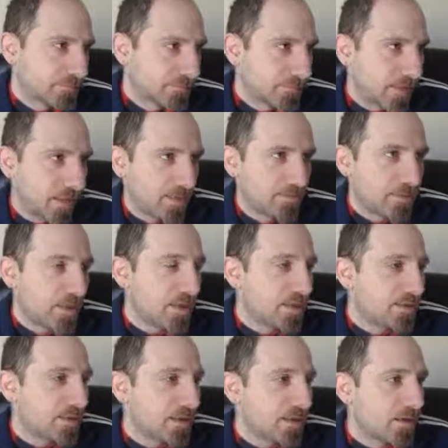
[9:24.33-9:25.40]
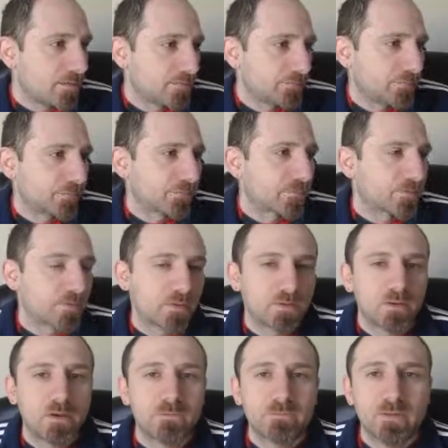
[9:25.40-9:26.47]
And then
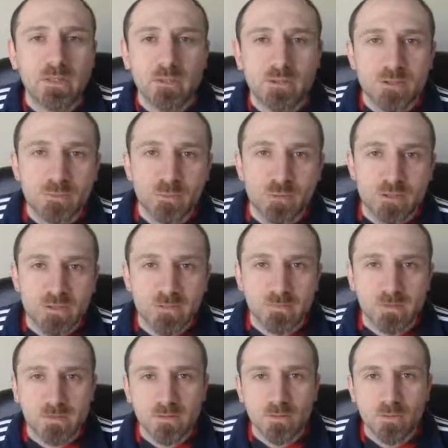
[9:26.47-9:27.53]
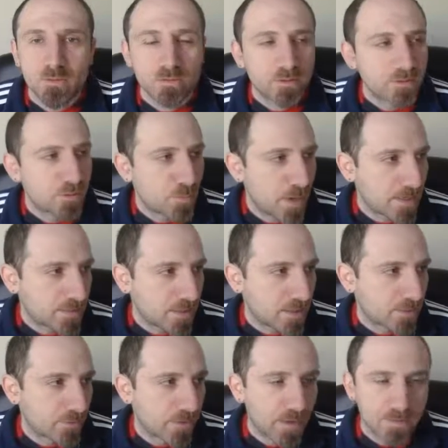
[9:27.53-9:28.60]
hopefully you just push them to the corner and you
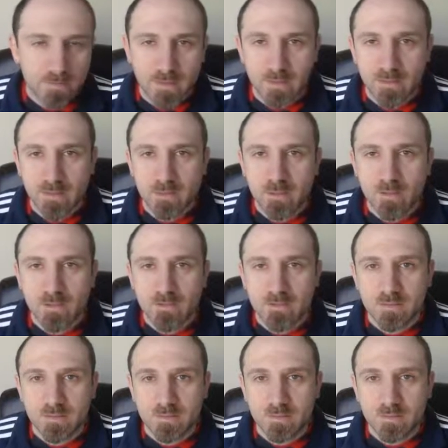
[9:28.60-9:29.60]
maintain ground, and then you can just